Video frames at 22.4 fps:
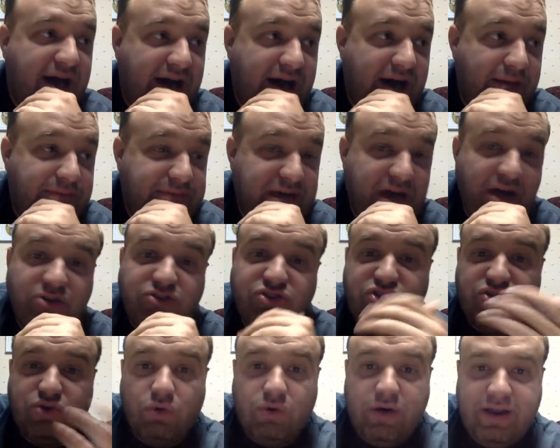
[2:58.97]
the other
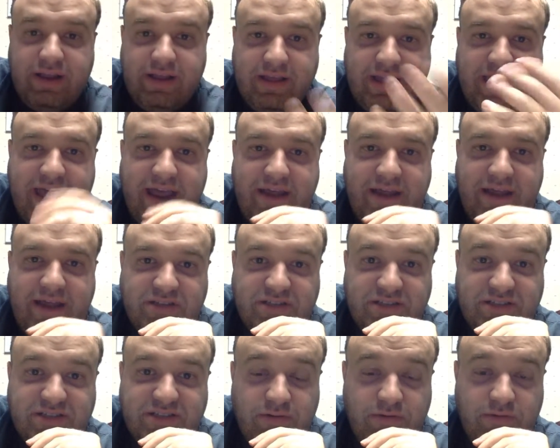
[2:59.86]
story, again,
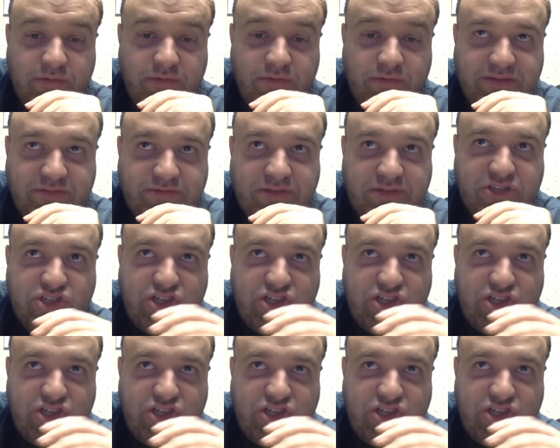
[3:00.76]
was with